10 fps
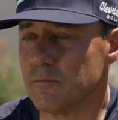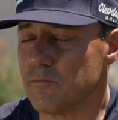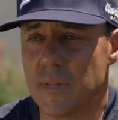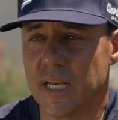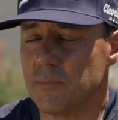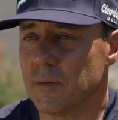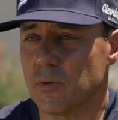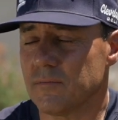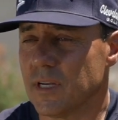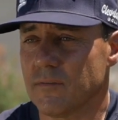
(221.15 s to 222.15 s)
Many people
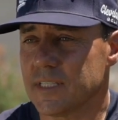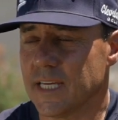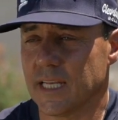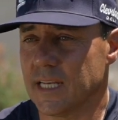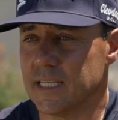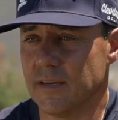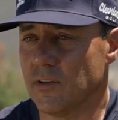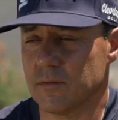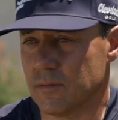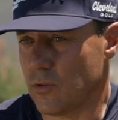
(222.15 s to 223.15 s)
have never taken a divot